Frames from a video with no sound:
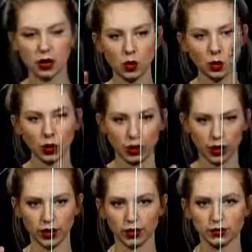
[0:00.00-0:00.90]
in
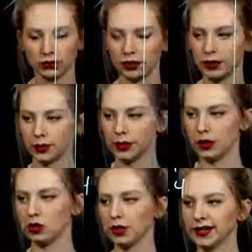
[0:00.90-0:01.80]
order, we need
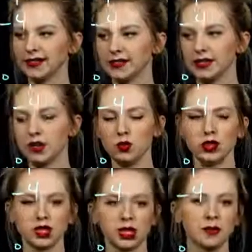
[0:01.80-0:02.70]
to look and see
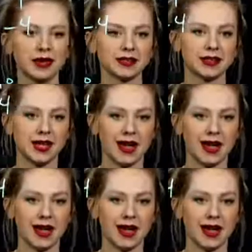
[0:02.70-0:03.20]
which term has the